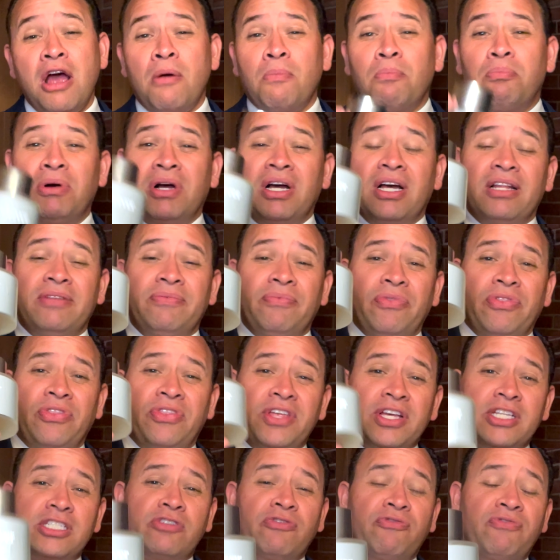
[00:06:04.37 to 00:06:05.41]
But
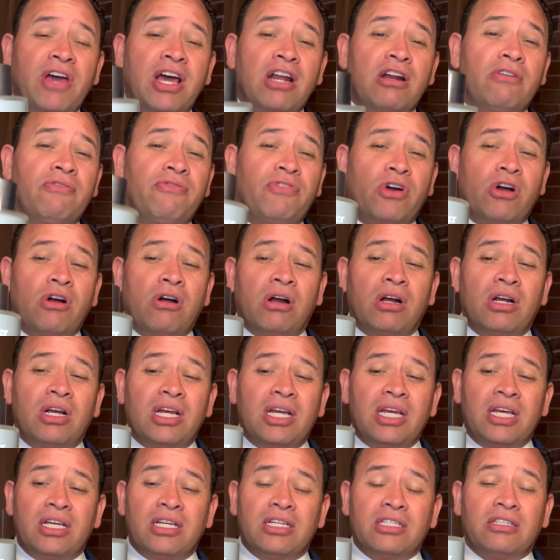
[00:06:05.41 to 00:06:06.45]
this vetiver
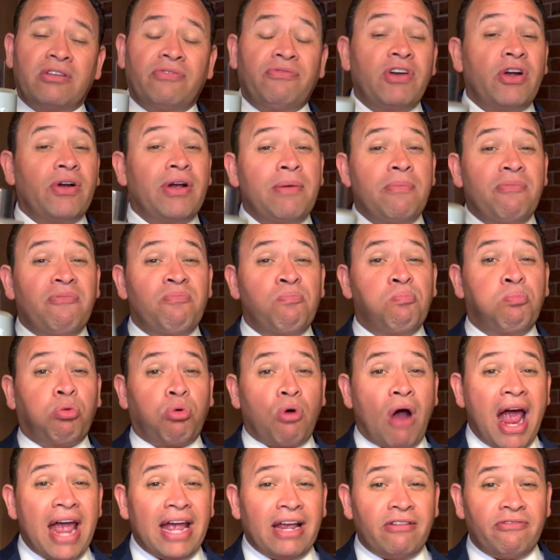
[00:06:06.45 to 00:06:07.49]
is a very
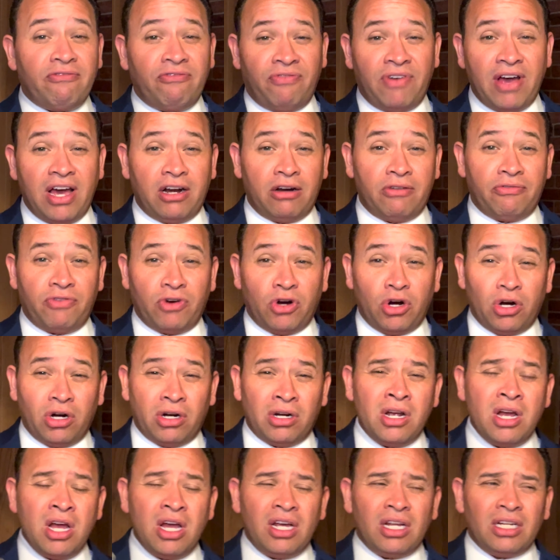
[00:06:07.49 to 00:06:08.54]
bright
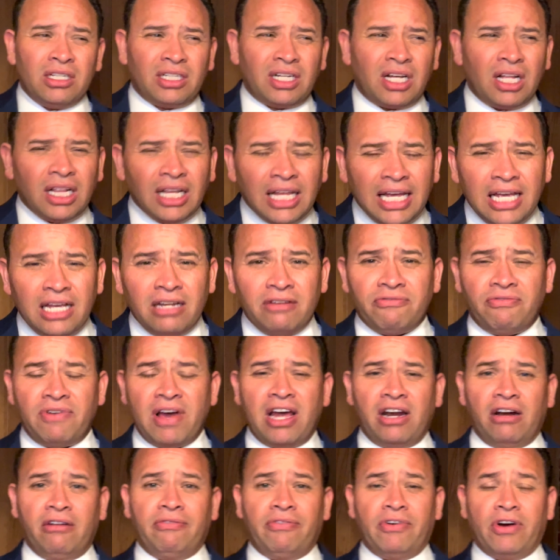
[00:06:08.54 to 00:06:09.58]
vetiver, clean
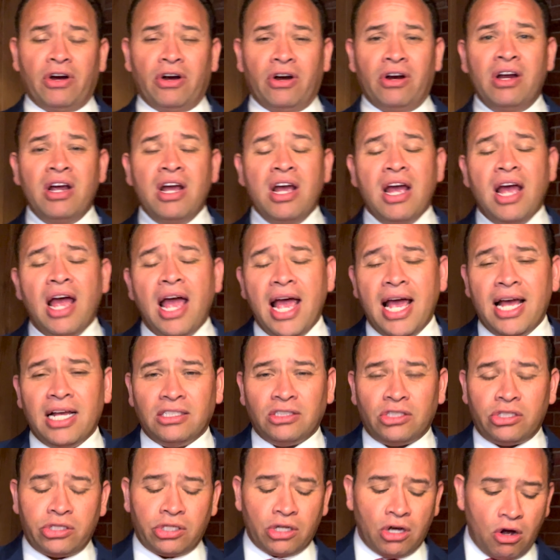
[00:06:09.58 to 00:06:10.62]
vetiver. And
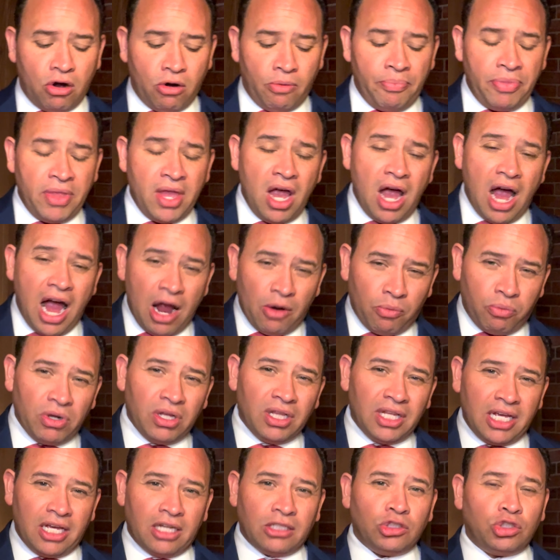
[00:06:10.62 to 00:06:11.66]
so I
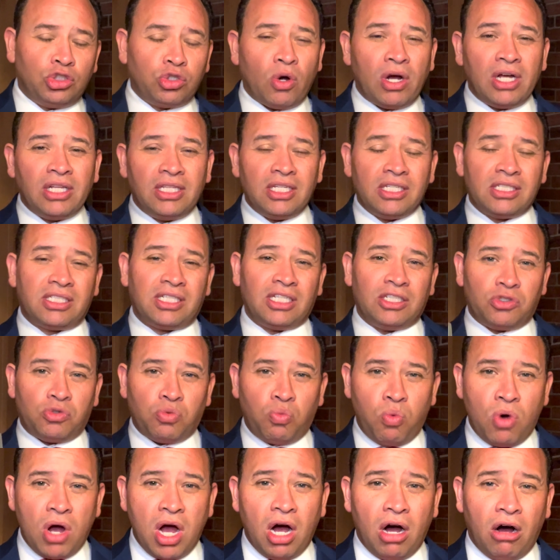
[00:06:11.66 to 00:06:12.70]
really enjoyed this as
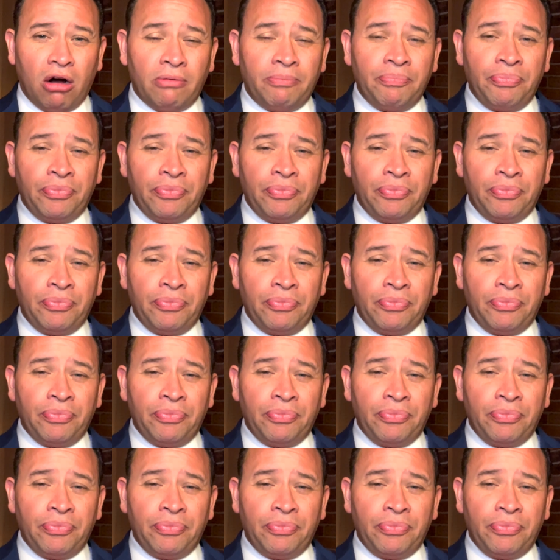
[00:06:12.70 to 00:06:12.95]
well.